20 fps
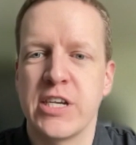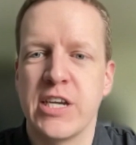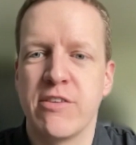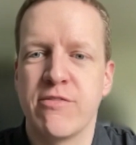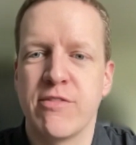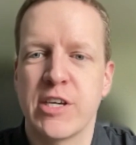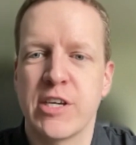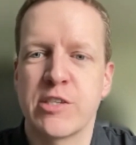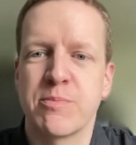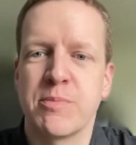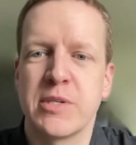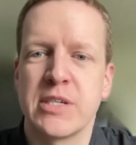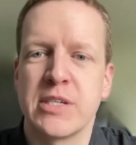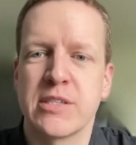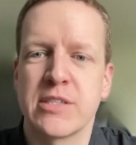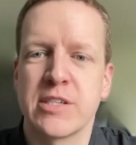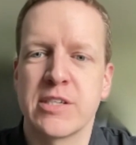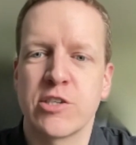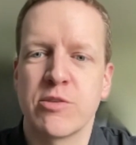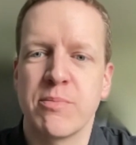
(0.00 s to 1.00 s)
investment
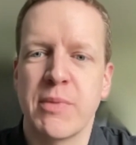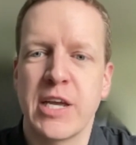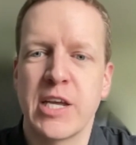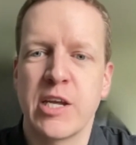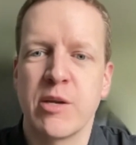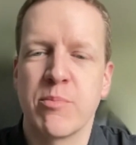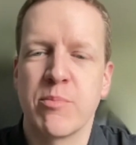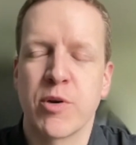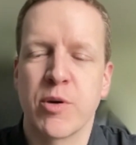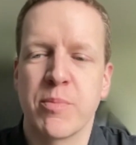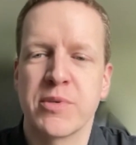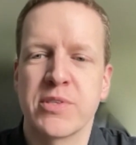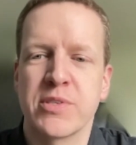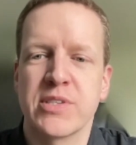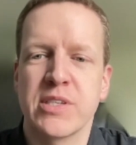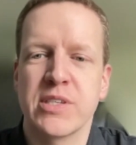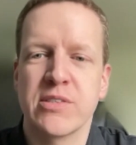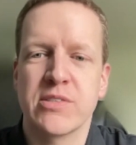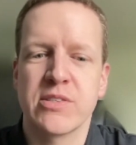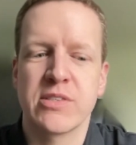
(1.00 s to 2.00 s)
decision-making
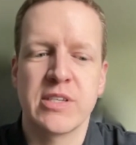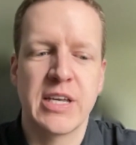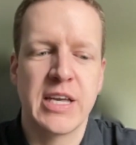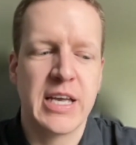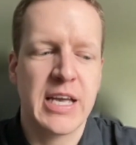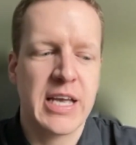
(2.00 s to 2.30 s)
purposes.